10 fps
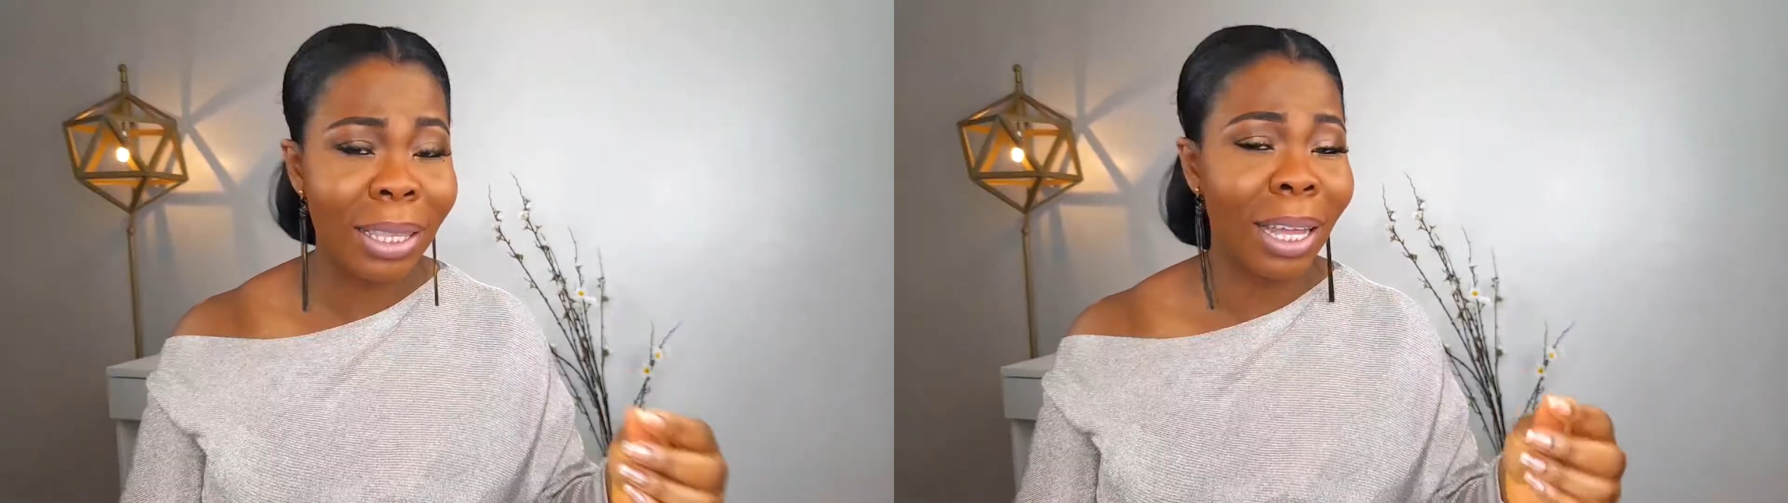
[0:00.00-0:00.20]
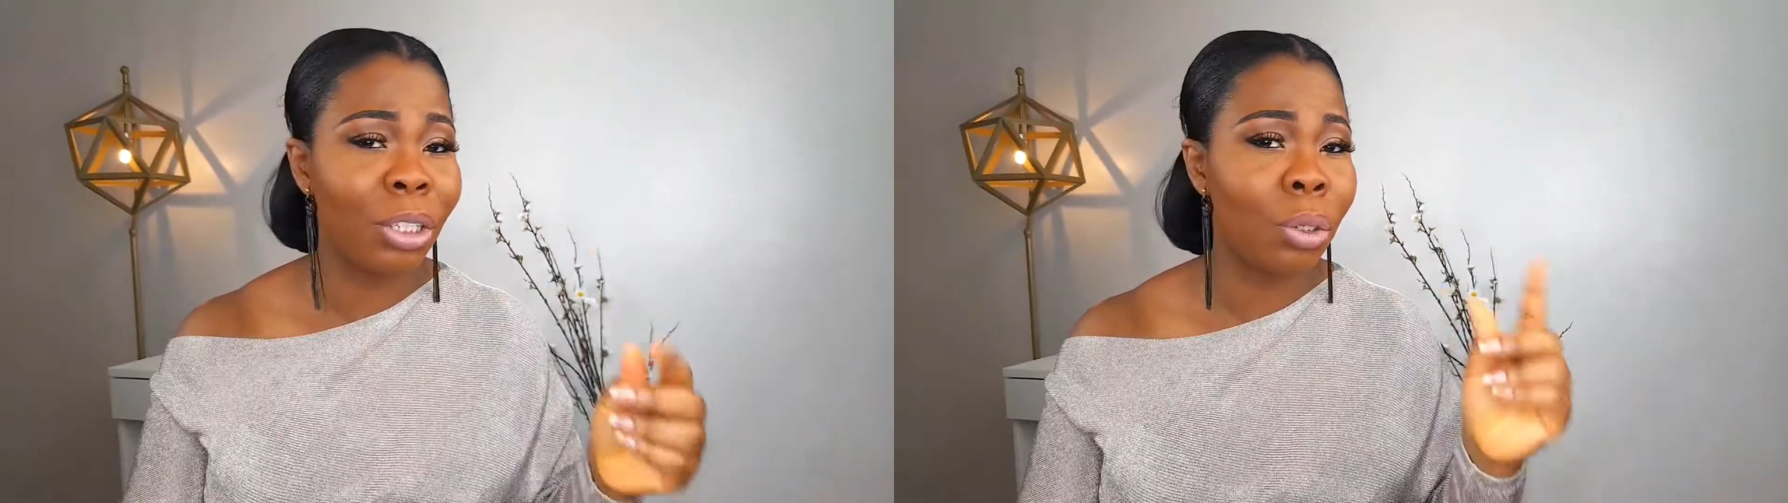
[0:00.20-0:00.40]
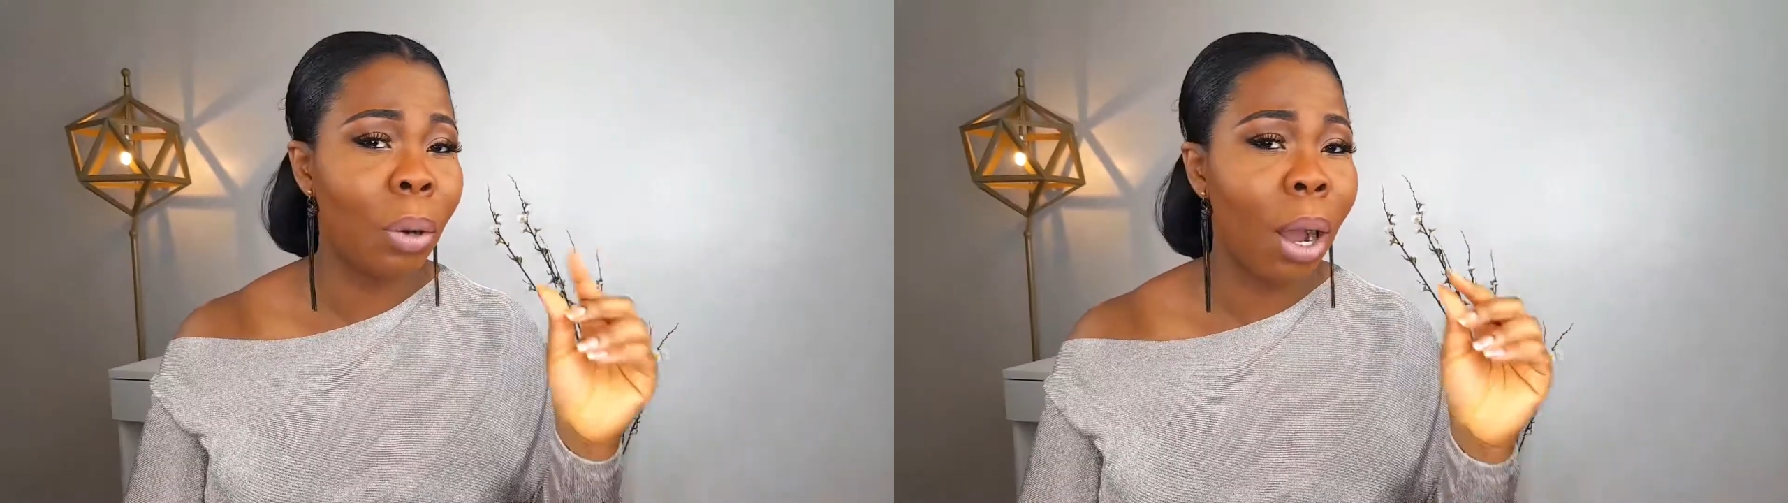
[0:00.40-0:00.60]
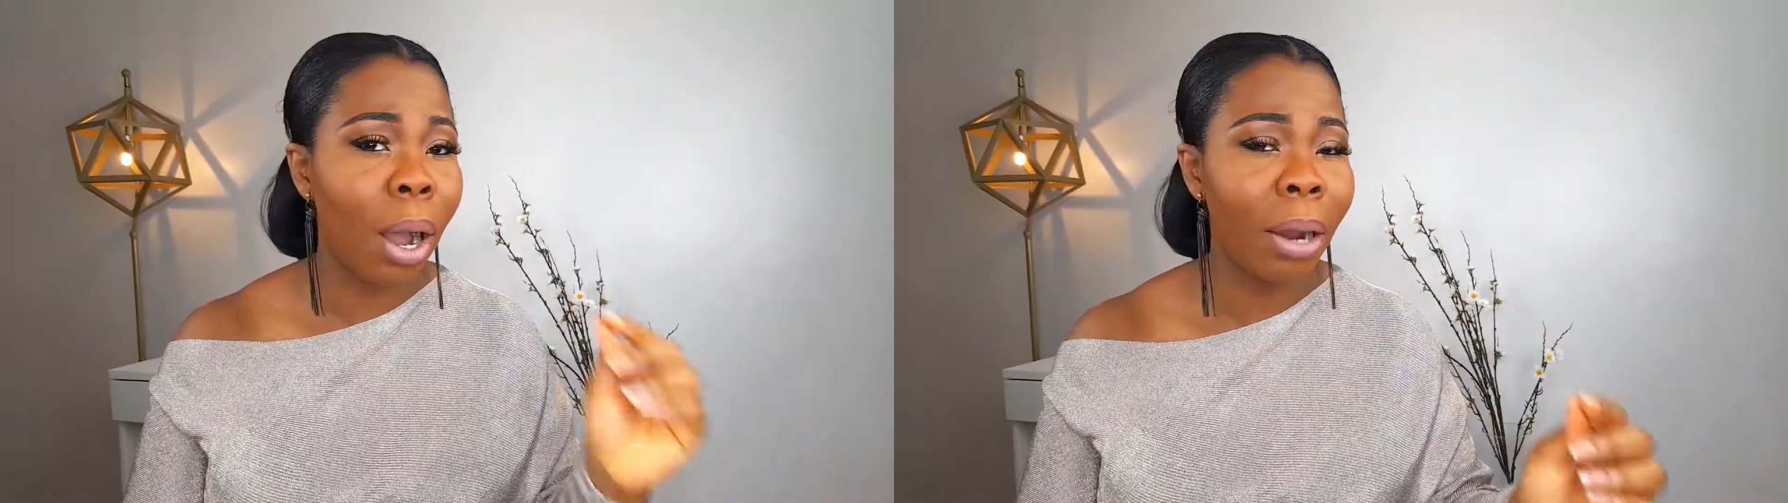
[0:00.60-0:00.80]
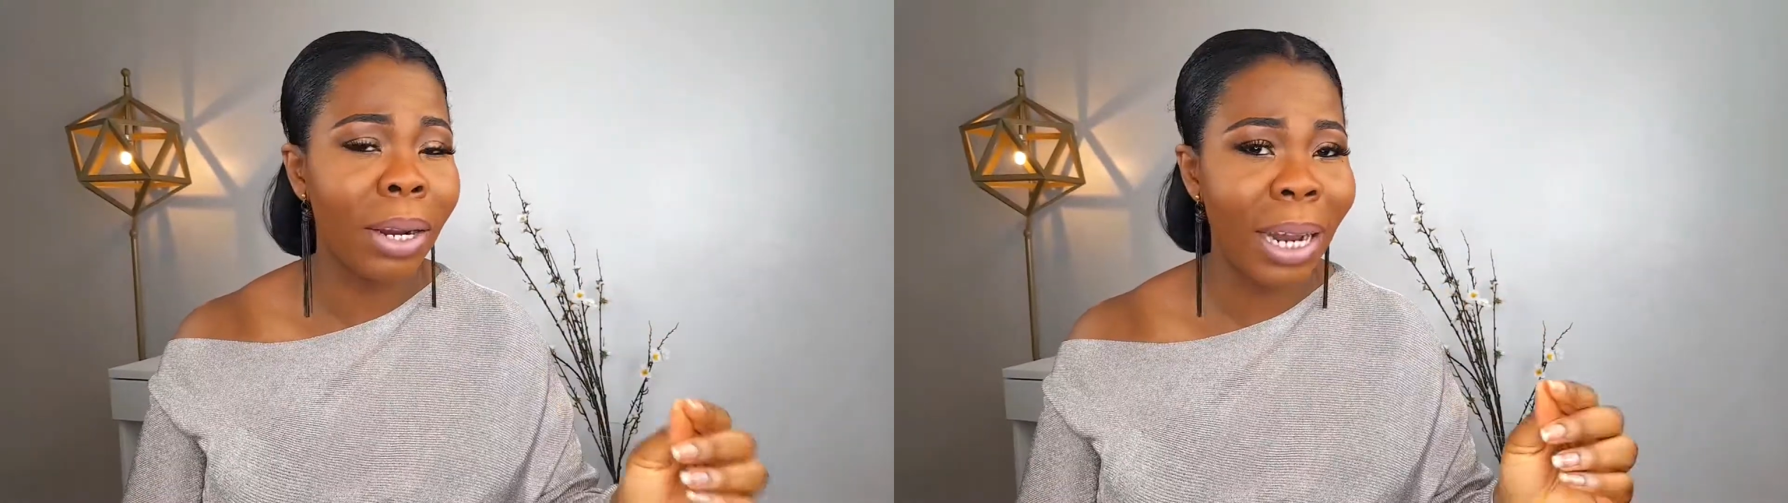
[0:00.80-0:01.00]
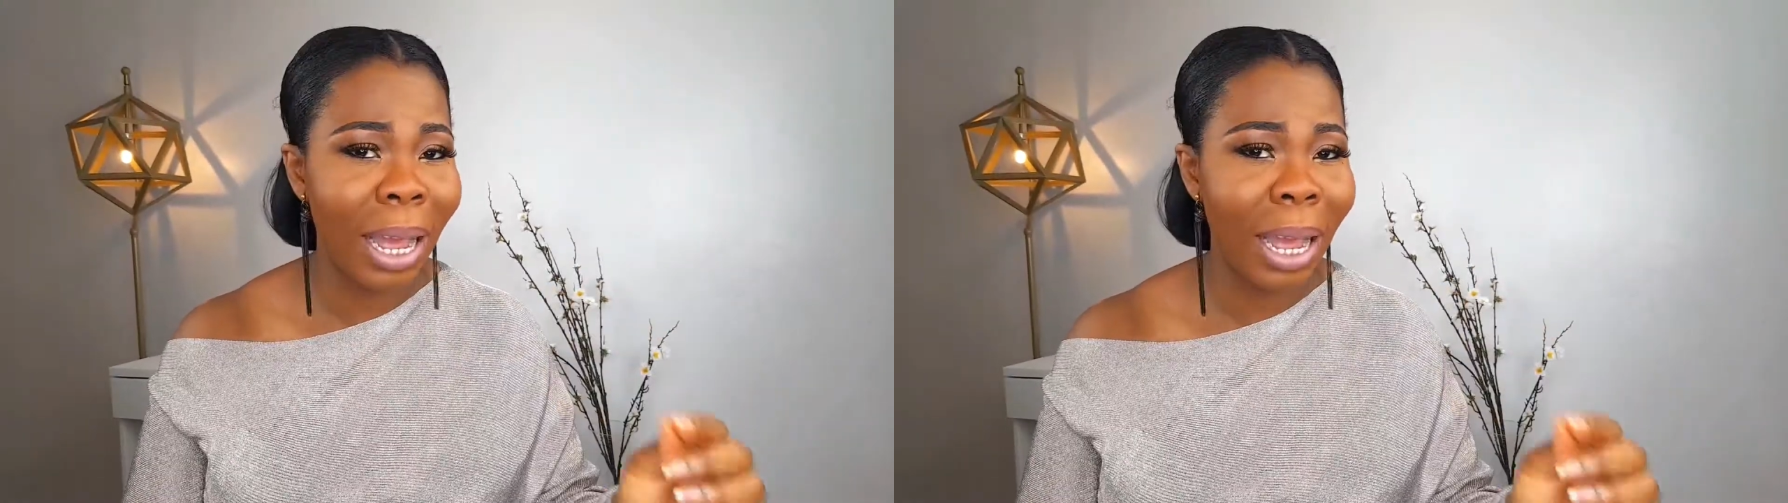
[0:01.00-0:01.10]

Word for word: that you are an